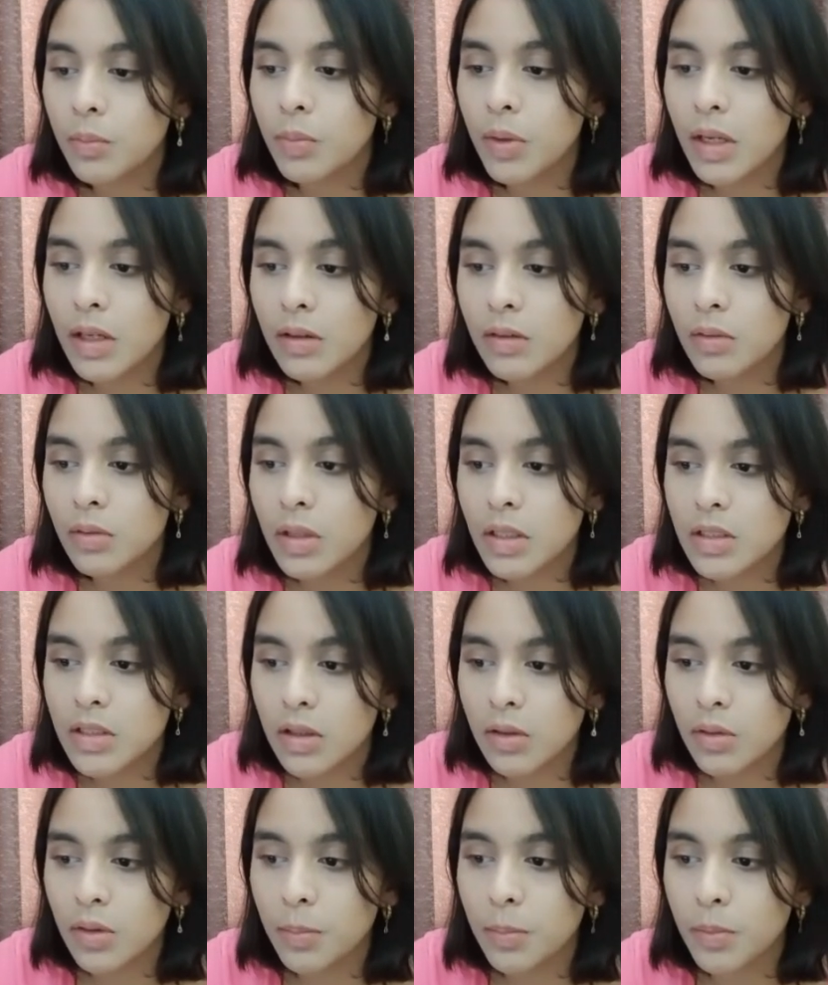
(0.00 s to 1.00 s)
ways to reach
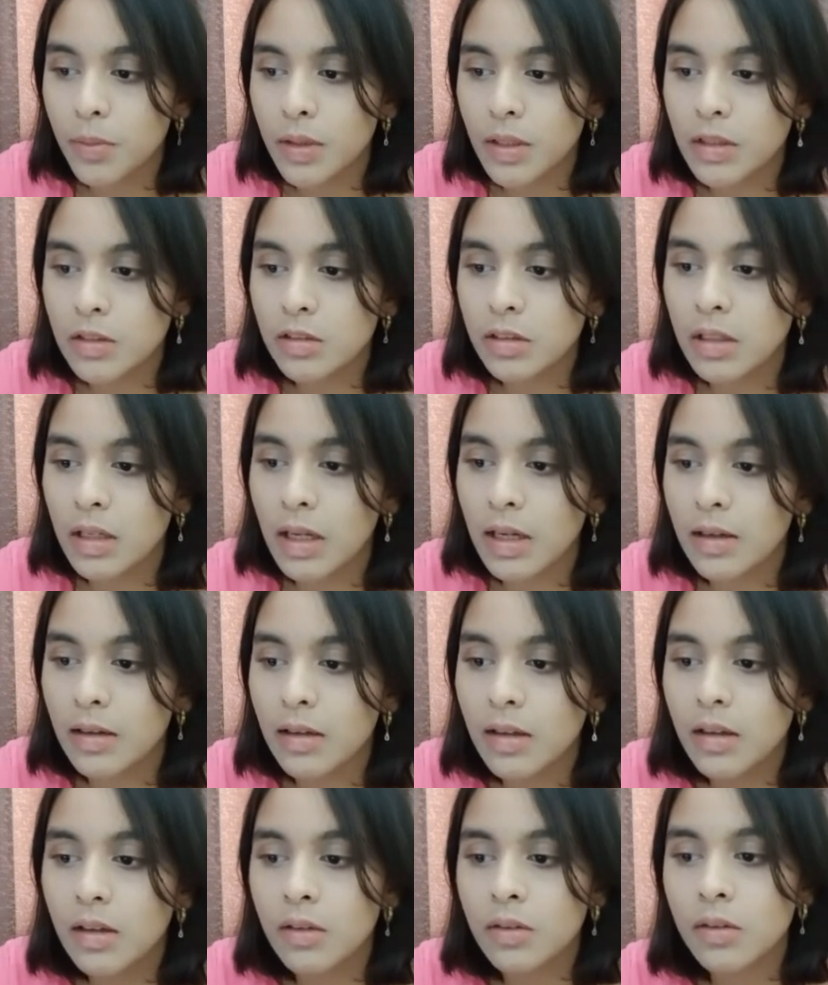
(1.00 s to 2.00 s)
out your potential client.
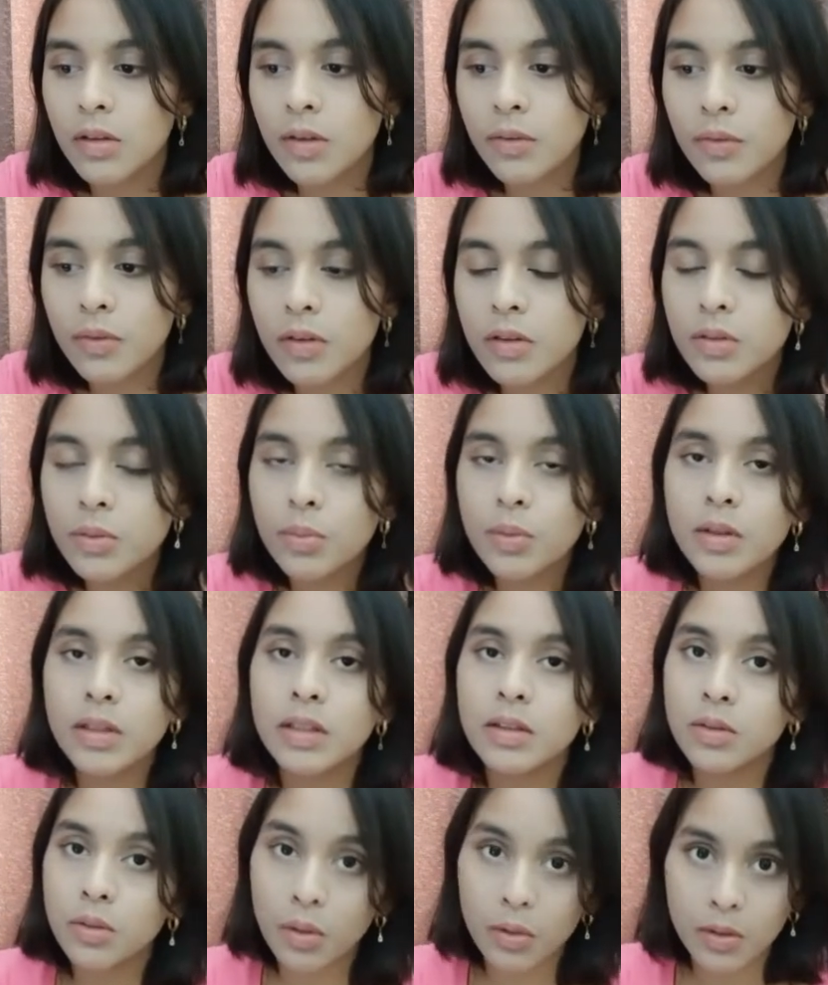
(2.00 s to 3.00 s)
So the first one
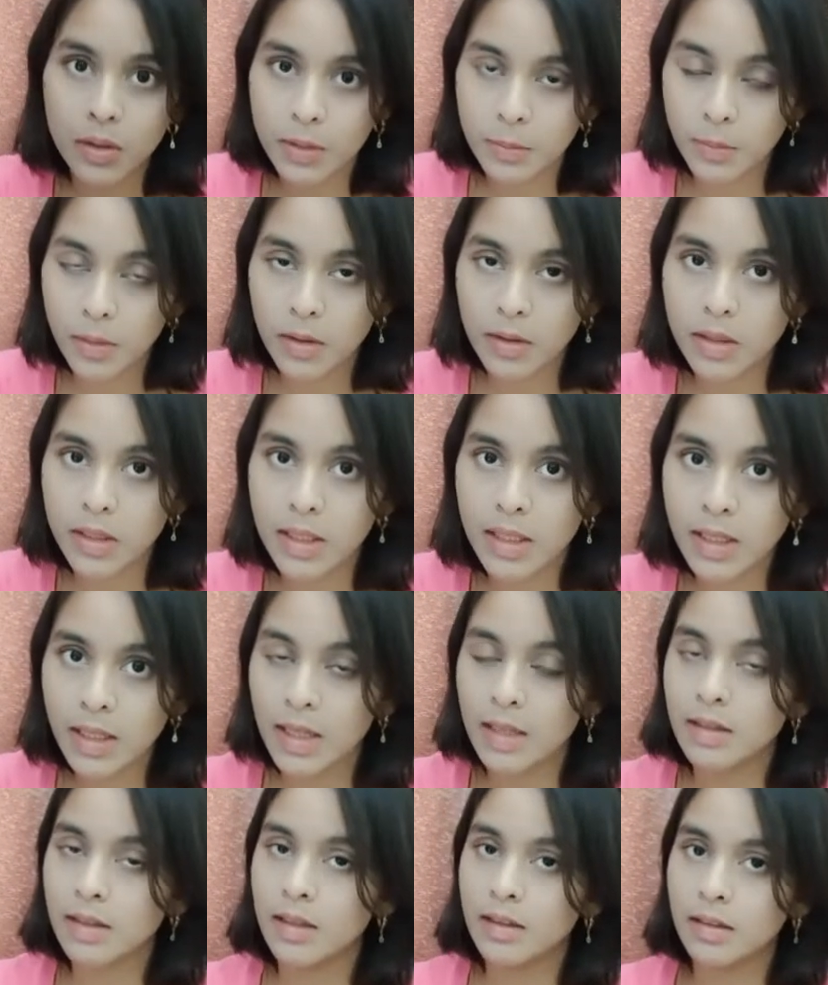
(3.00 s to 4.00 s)
is content marketing.
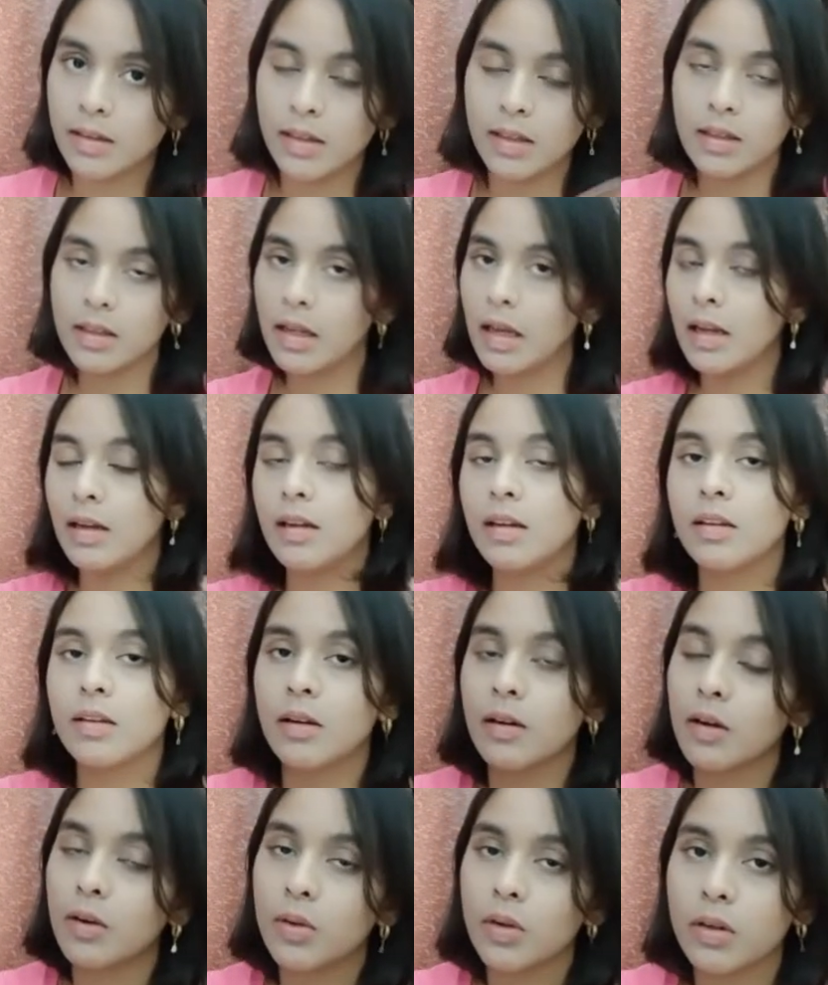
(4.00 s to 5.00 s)
As I said, again, it's
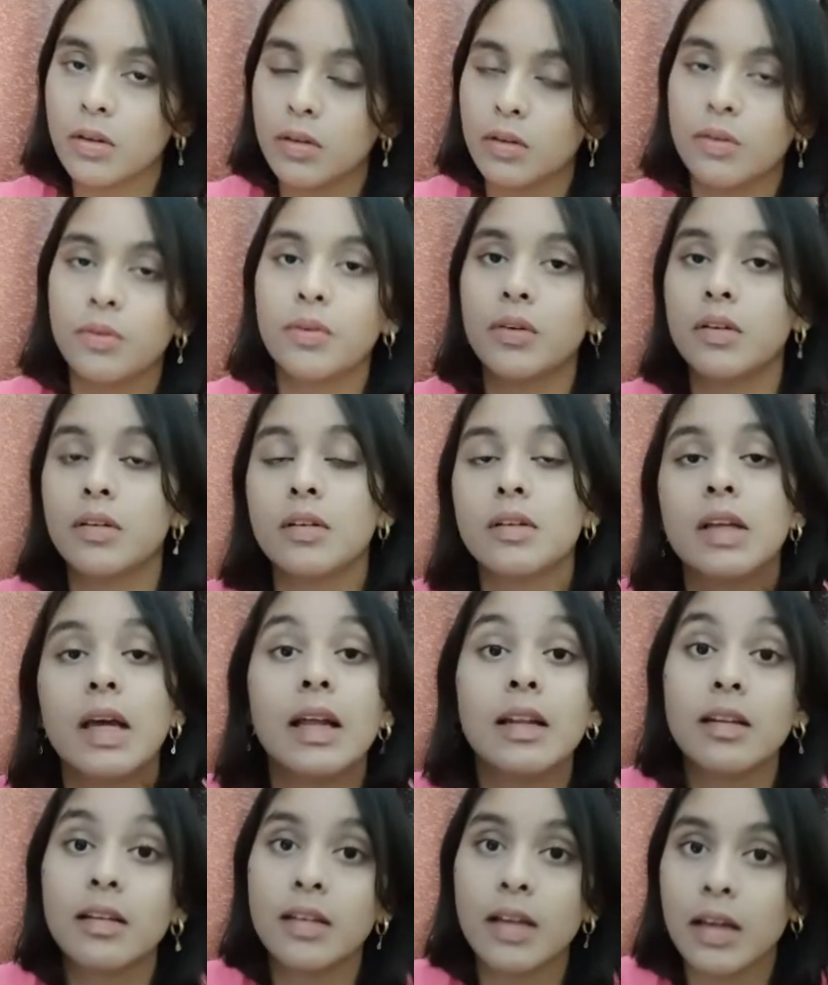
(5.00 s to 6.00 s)
surrounded to the first
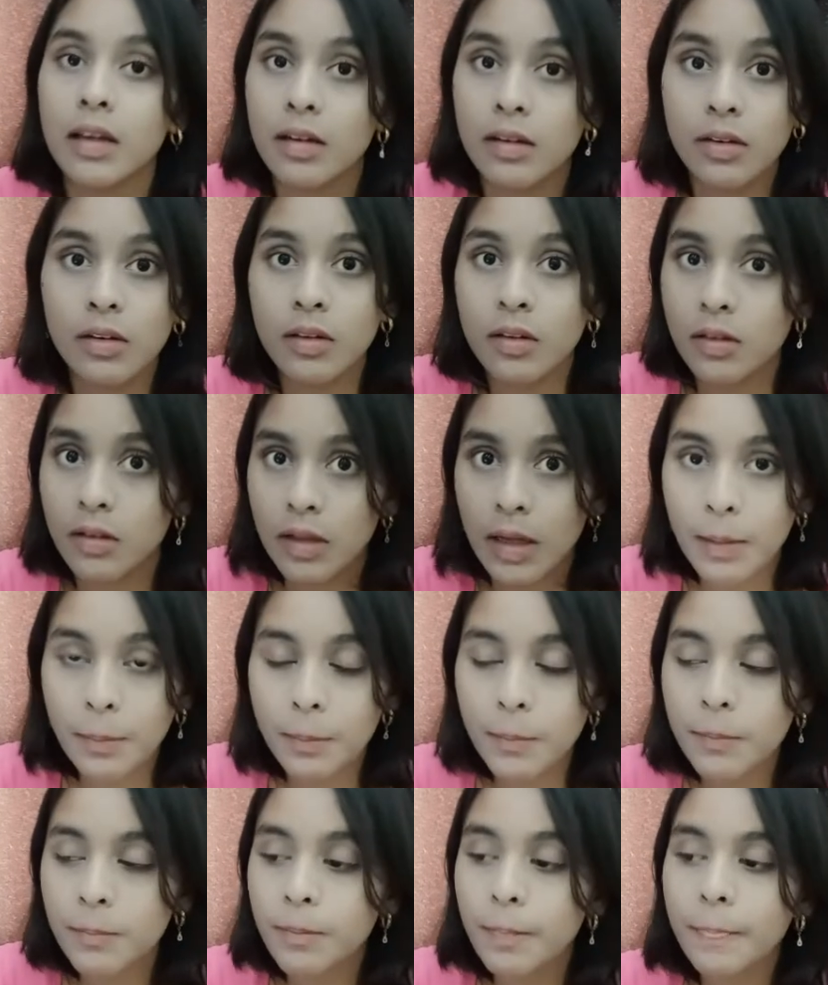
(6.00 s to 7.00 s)
and the second step.